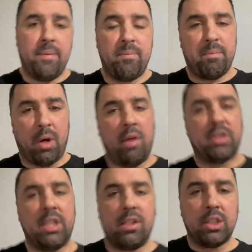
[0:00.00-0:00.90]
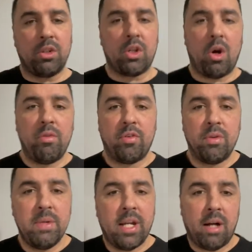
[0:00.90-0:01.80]
But obviously there is other
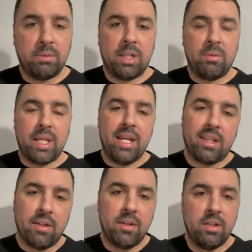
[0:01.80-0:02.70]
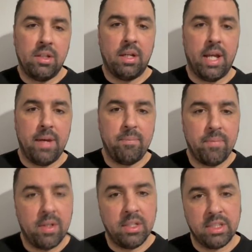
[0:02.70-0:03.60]
GoFundMe accounts out there that
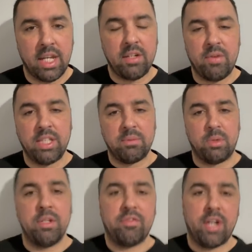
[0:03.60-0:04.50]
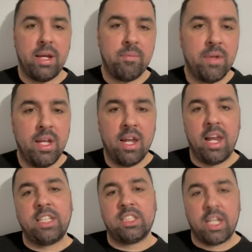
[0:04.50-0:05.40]
say they're raising money for,
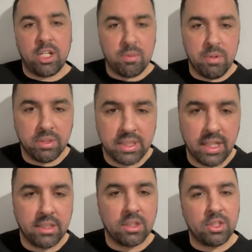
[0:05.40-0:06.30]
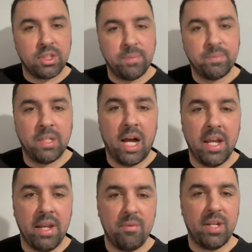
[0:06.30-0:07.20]
let's say, community centres or something, and
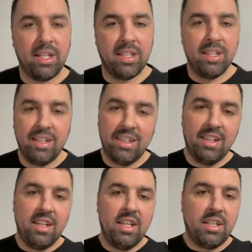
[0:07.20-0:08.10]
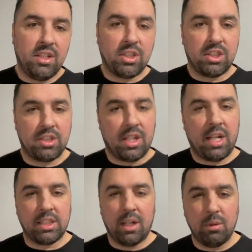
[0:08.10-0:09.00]
then really they just
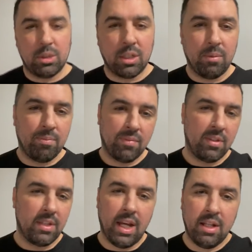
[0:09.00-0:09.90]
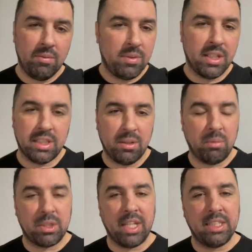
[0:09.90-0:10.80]
cash it out. So yeah, this is what I'm
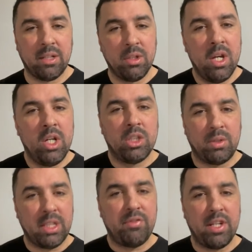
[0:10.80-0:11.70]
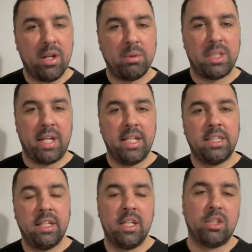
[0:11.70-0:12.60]
saying to them. So this video tonight
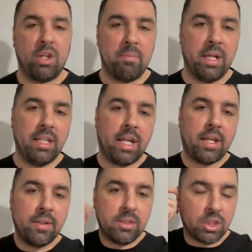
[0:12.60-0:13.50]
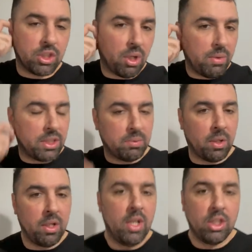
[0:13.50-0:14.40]
is going to be like to show you
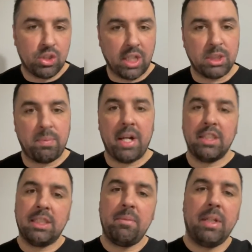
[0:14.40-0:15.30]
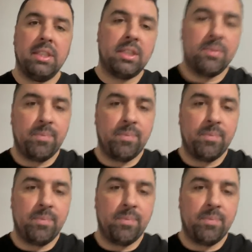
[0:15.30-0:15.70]
what transparency means,